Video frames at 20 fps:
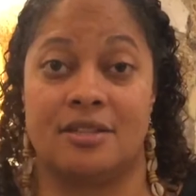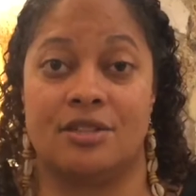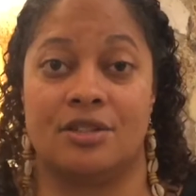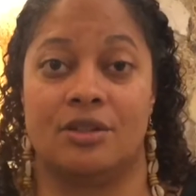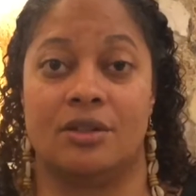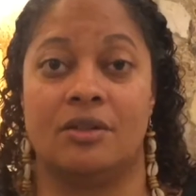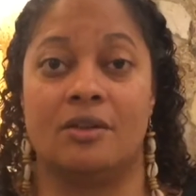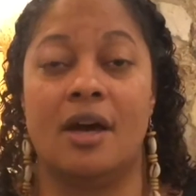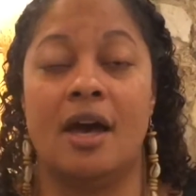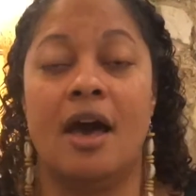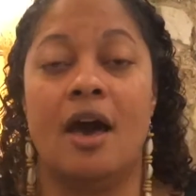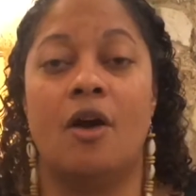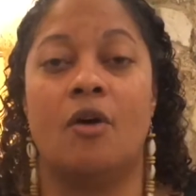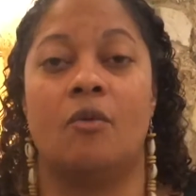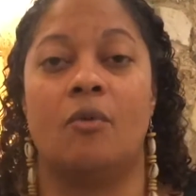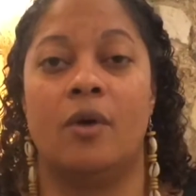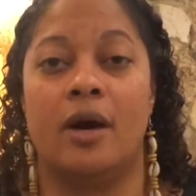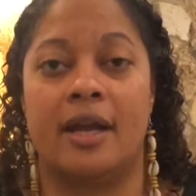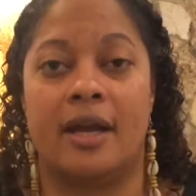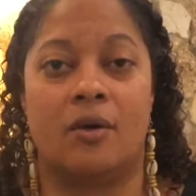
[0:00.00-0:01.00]
to,
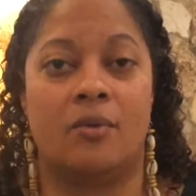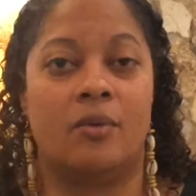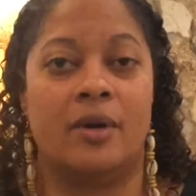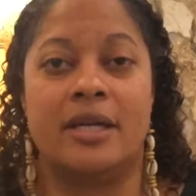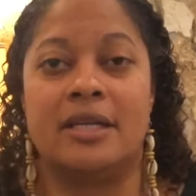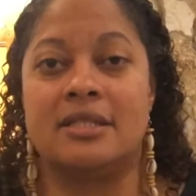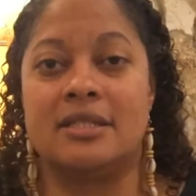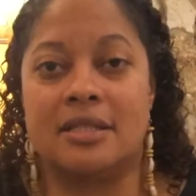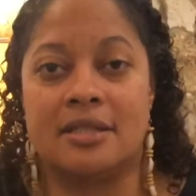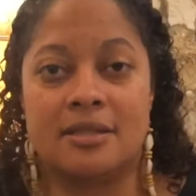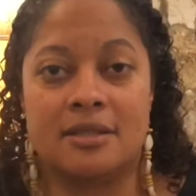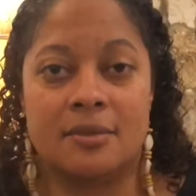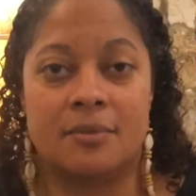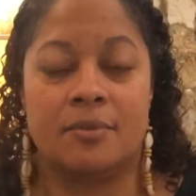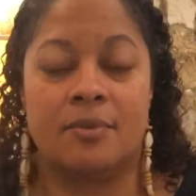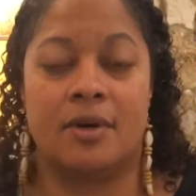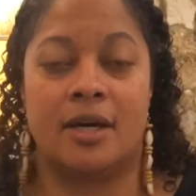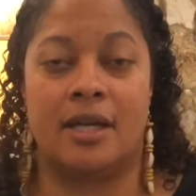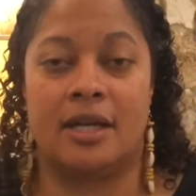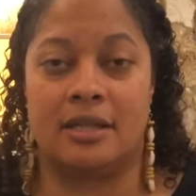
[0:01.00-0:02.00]
what is system
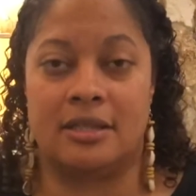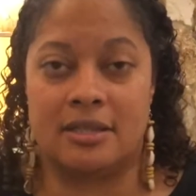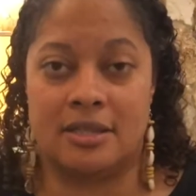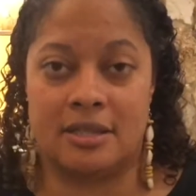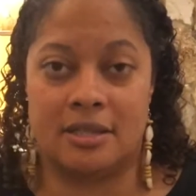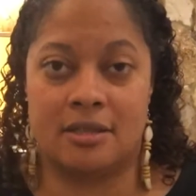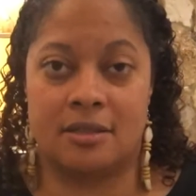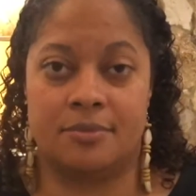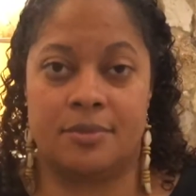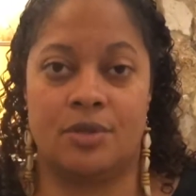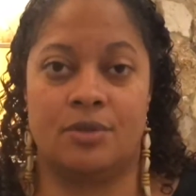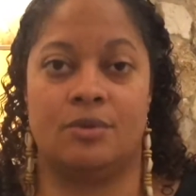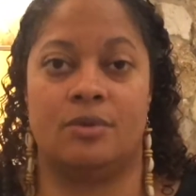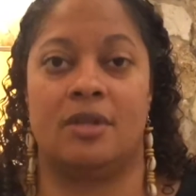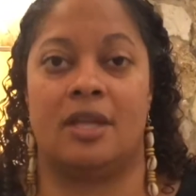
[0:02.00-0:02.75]
1 and system 2